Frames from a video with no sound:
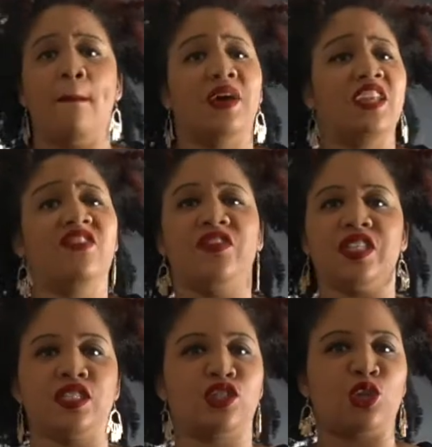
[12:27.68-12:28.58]
but it
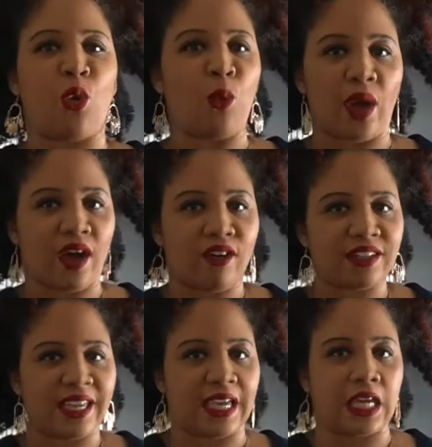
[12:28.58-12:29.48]
fits so well.
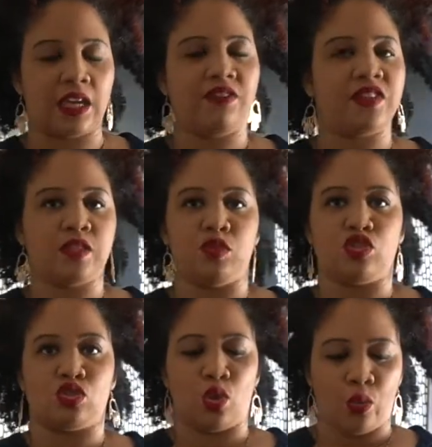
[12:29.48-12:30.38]
Like, it fits me
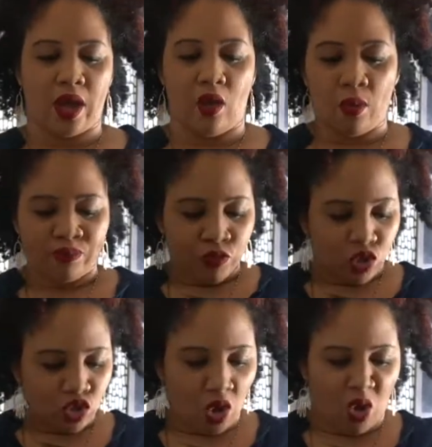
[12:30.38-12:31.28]
so well.
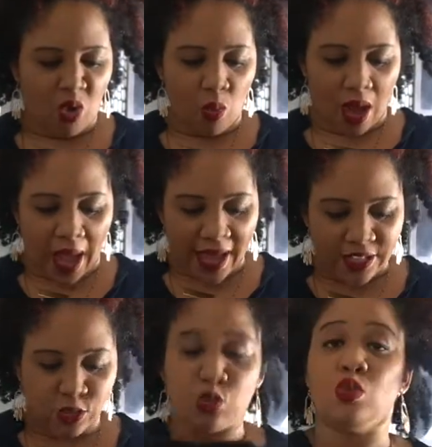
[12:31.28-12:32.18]
So I
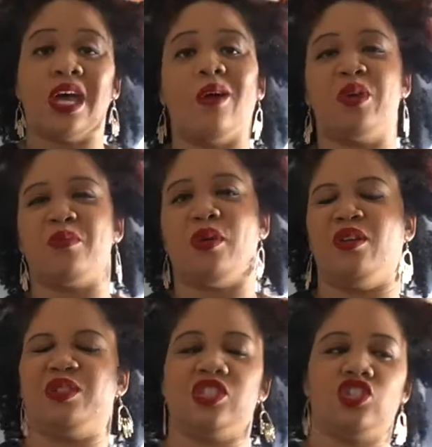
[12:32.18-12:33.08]
do not want to part
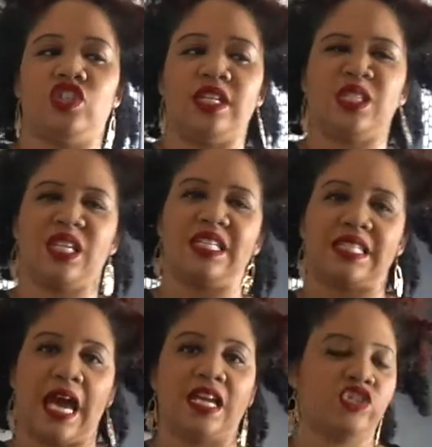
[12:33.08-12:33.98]
with this dress because
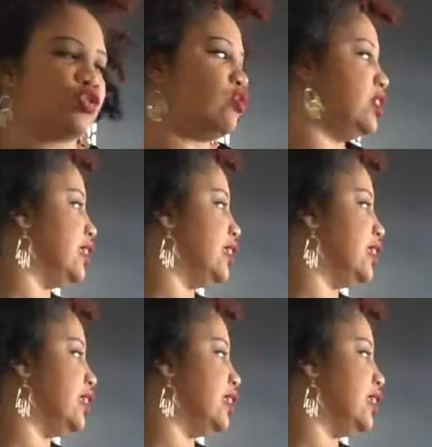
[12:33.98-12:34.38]
I just really